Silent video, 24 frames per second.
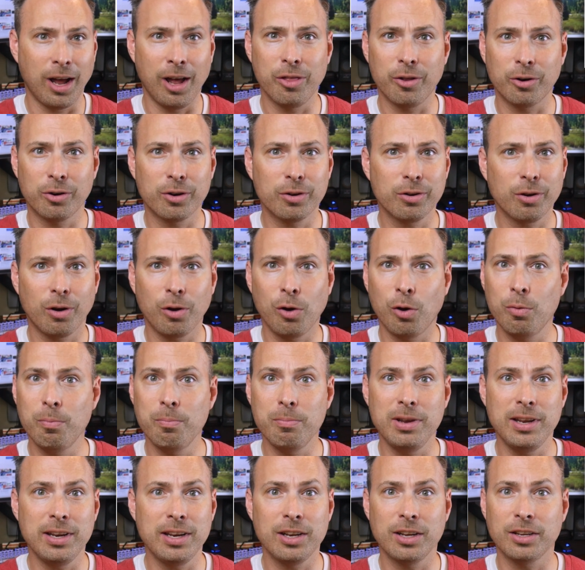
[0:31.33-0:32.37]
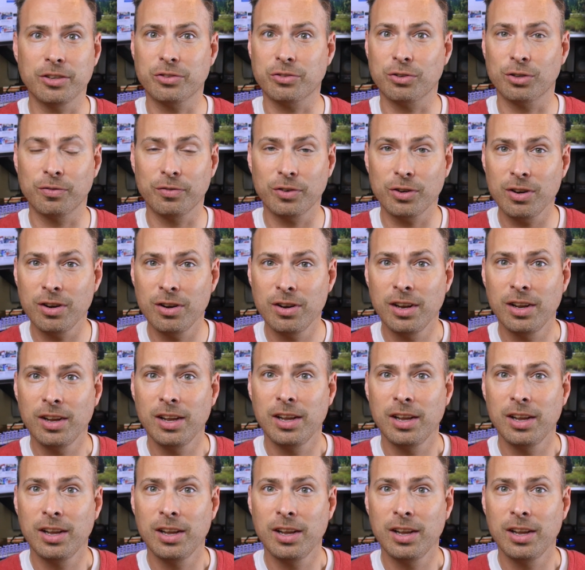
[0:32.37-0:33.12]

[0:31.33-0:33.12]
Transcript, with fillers: other home media server.